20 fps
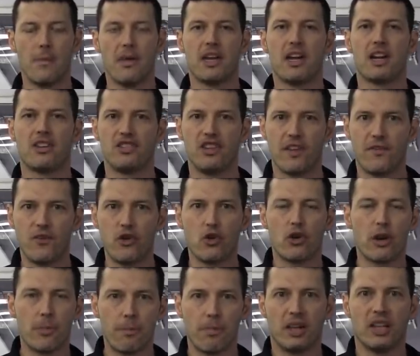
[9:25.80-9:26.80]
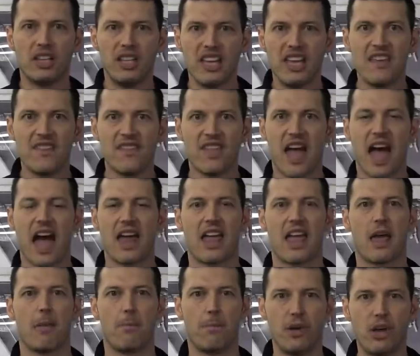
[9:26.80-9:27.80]
Because if you can believe
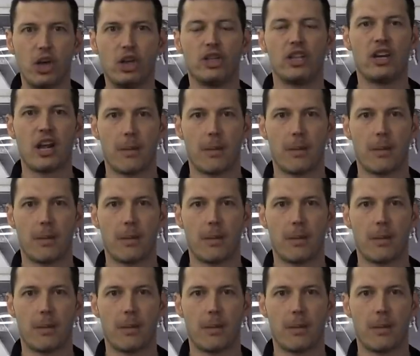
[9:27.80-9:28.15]
that and build